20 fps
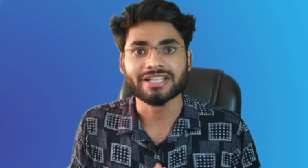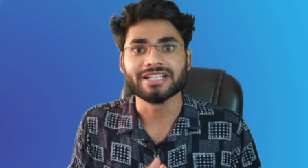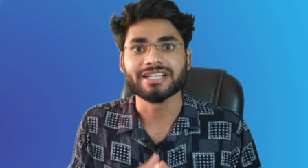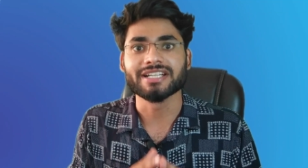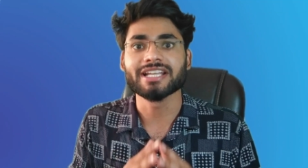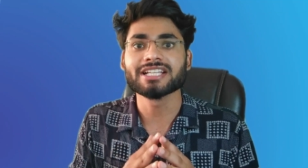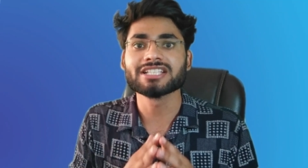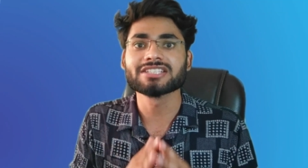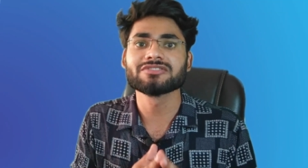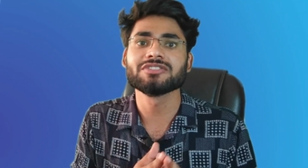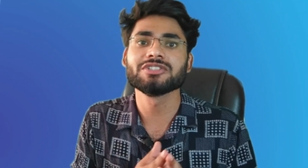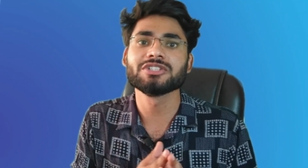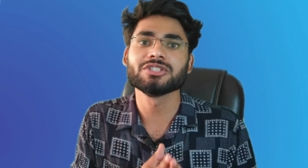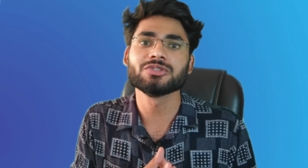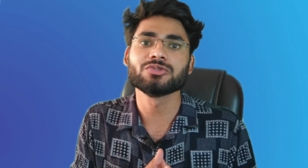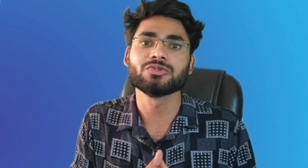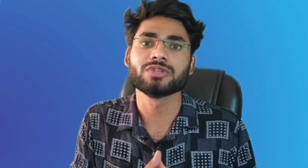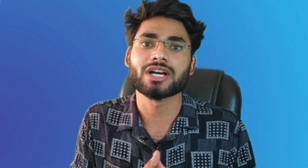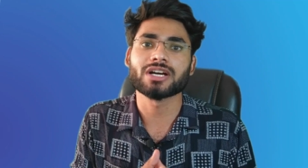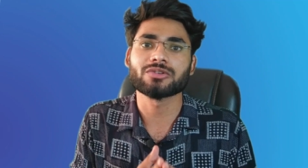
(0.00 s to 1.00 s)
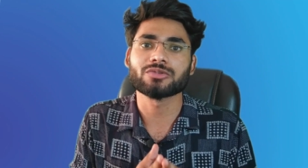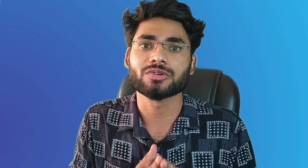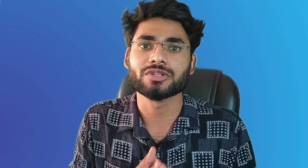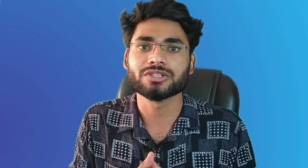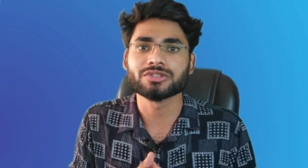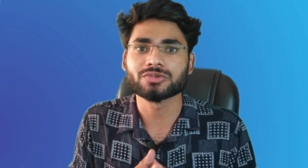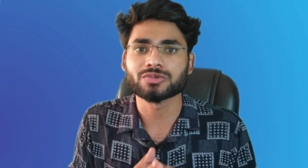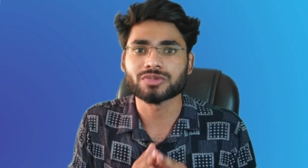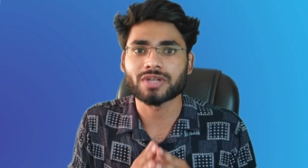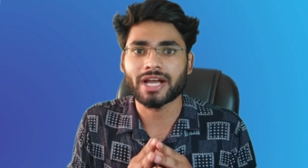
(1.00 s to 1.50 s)
next video we are
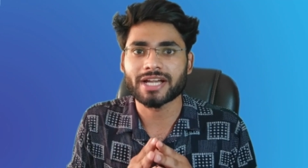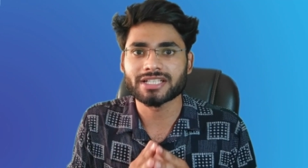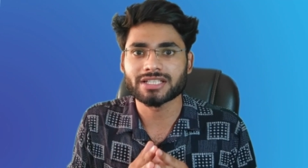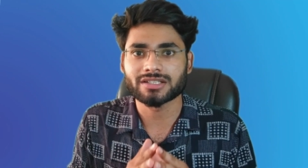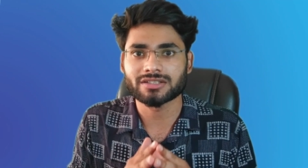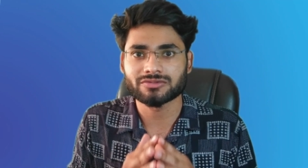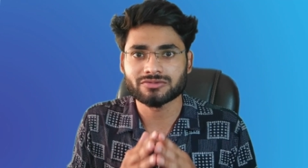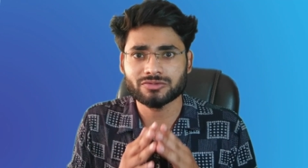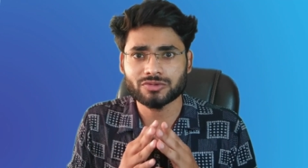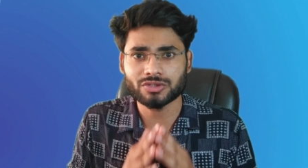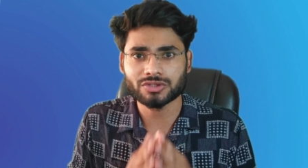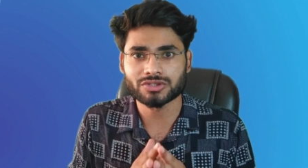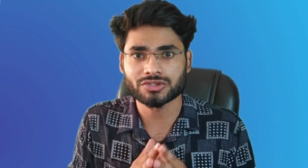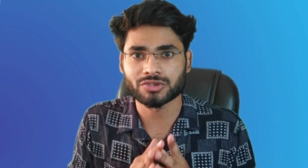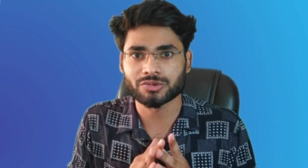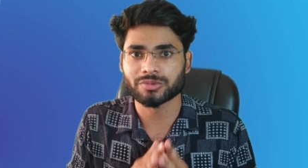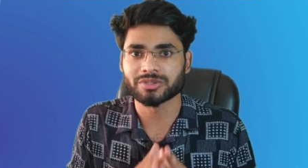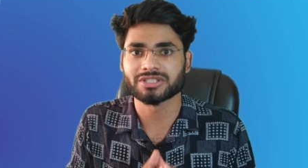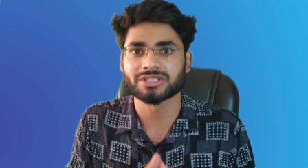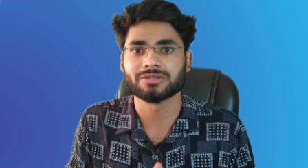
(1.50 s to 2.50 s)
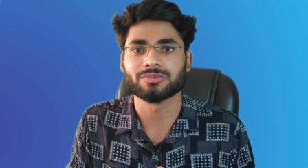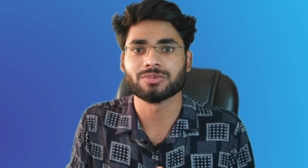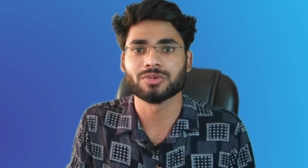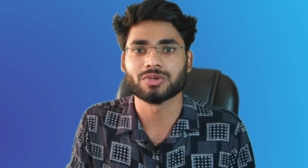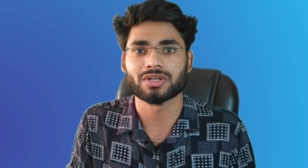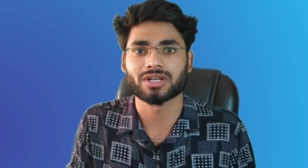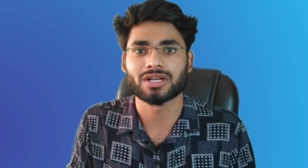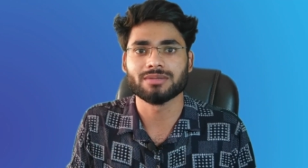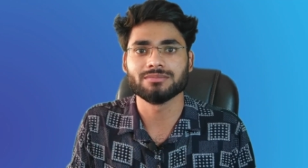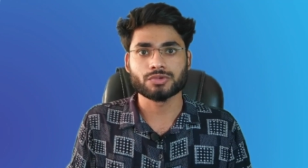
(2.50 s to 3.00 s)
going to write our first qbasic
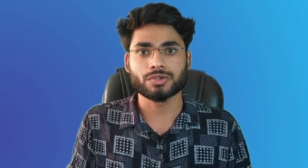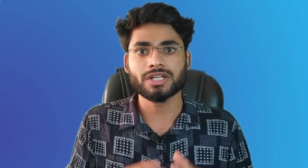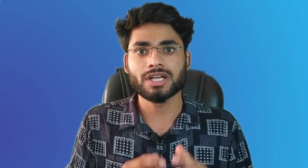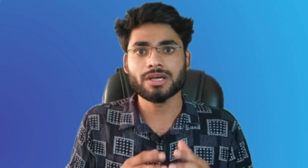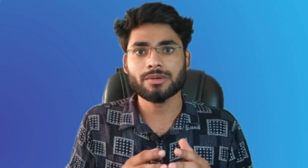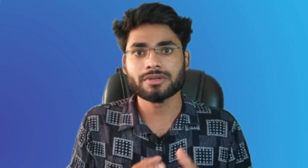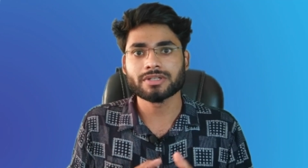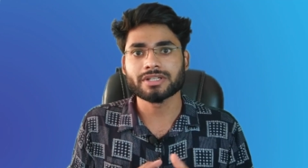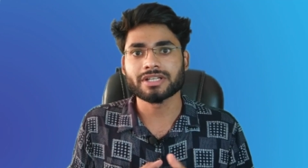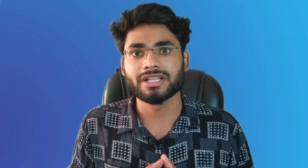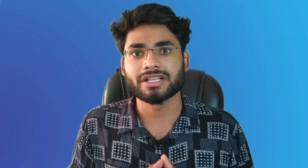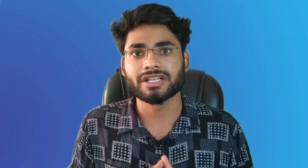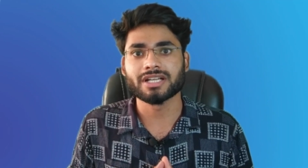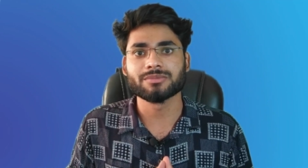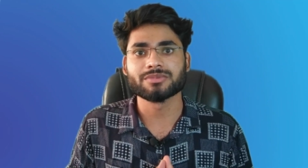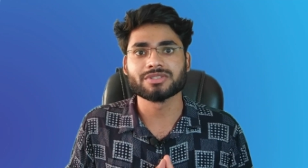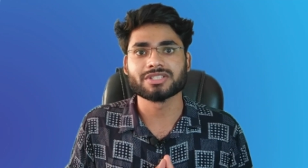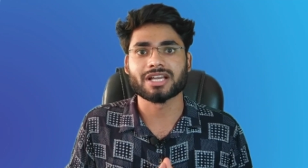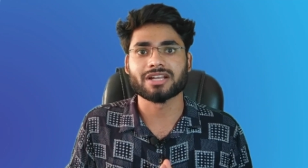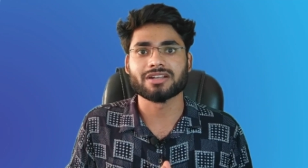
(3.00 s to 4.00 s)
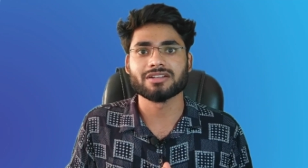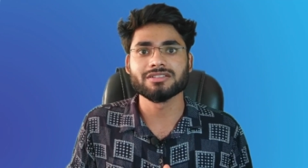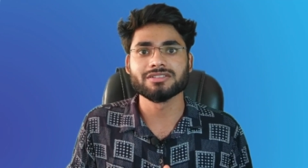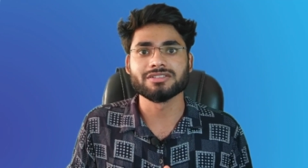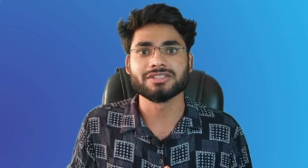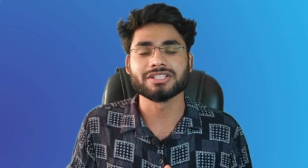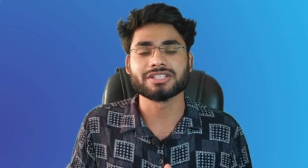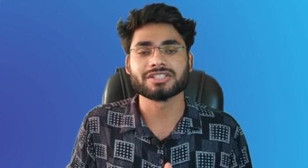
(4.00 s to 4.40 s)
program join our telegram channel